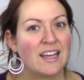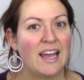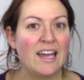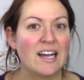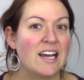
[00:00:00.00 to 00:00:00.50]

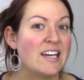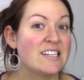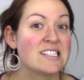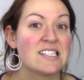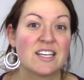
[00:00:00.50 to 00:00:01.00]
Hey
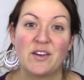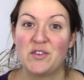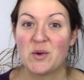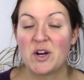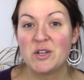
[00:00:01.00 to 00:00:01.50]
guys,
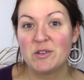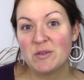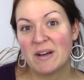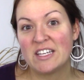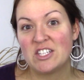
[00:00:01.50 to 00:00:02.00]
if you are new
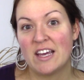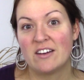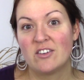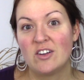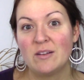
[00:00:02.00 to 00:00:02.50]
to my
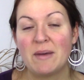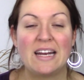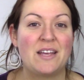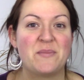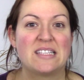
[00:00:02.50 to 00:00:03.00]
channel, my
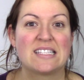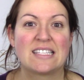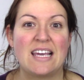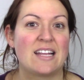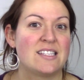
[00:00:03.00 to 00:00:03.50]
name is
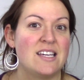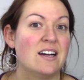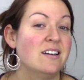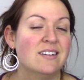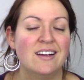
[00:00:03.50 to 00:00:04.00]

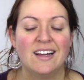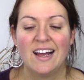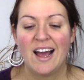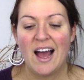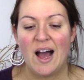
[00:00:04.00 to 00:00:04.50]
Katya,
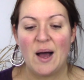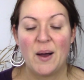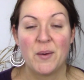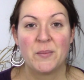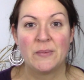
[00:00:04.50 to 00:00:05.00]

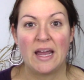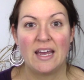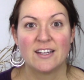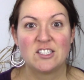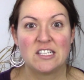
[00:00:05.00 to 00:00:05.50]

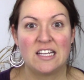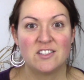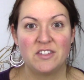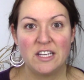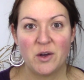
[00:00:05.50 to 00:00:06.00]
and
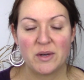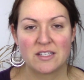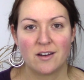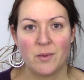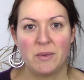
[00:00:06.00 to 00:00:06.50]
today's video is
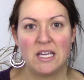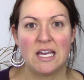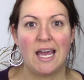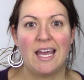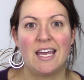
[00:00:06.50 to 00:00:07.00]
going to
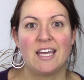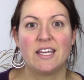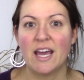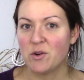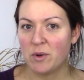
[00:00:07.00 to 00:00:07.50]
be a
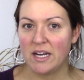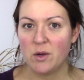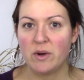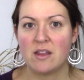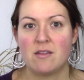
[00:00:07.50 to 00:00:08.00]
get
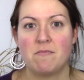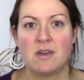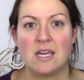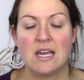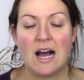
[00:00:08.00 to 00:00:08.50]
ready with
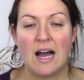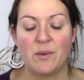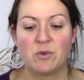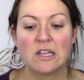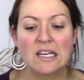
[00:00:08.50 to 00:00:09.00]
me.
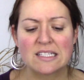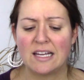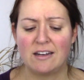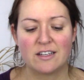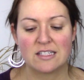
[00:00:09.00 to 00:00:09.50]
I'm really
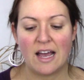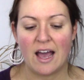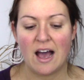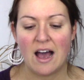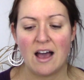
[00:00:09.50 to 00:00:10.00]
excited because I
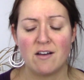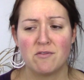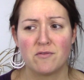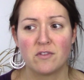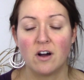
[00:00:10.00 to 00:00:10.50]

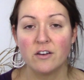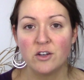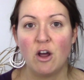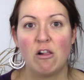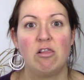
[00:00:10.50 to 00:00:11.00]
have
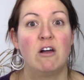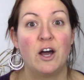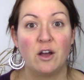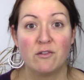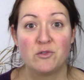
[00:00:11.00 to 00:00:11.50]
gotten a
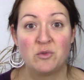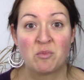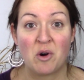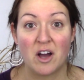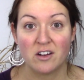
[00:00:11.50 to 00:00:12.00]
lot of new
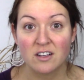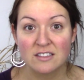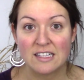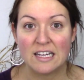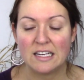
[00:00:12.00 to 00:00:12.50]

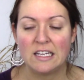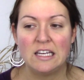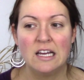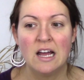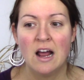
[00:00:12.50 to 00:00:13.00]
products
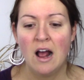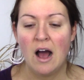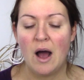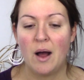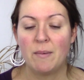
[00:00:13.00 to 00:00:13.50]
lately.
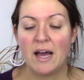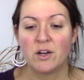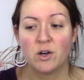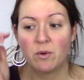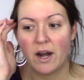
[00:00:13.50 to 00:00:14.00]
I
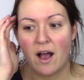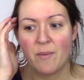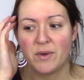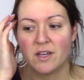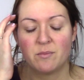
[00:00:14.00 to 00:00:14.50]
don't know what
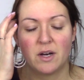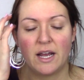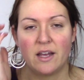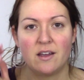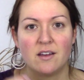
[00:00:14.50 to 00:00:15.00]
happened, but
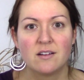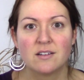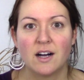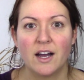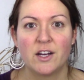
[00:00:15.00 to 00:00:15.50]
I
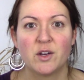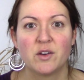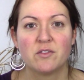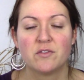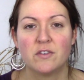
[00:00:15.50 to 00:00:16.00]
kind
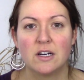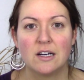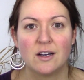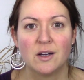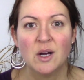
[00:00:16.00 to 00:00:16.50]
of
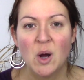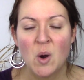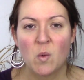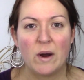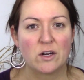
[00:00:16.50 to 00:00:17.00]

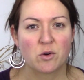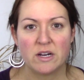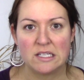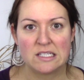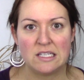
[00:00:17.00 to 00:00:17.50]
went
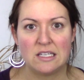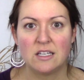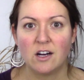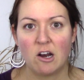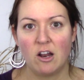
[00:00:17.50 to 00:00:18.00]
crazy,
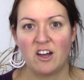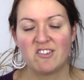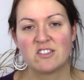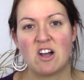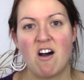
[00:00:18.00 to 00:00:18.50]
got a lot
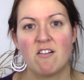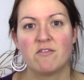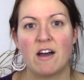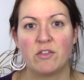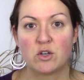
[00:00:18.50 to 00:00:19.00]
of
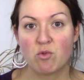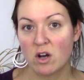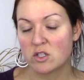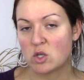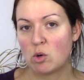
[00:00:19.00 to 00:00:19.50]
stuff at the
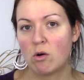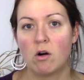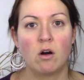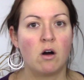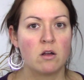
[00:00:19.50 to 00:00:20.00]

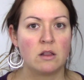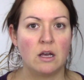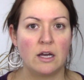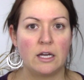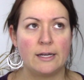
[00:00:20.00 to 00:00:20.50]
drugstore,
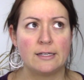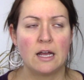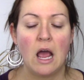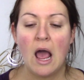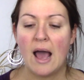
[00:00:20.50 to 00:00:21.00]

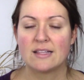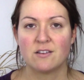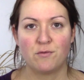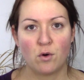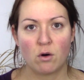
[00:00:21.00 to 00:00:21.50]
online, at
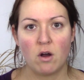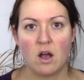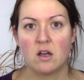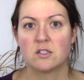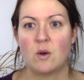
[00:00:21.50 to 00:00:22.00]

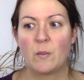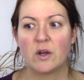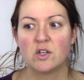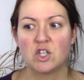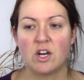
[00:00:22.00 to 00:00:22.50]
Sephora, so I'm
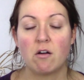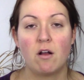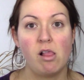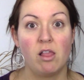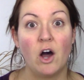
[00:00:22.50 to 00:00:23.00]
going to share
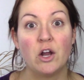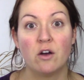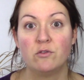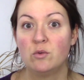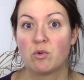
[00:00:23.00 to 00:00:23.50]
a lot
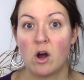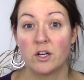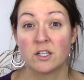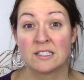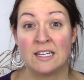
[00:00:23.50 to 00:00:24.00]
of new
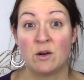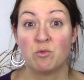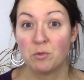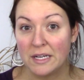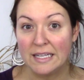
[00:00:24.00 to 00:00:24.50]
products that I
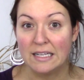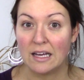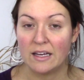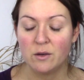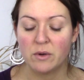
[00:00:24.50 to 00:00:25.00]
really
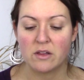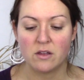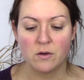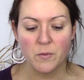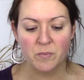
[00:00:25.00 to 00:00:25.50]
like
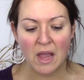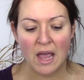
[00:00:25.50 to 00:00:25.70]
with you.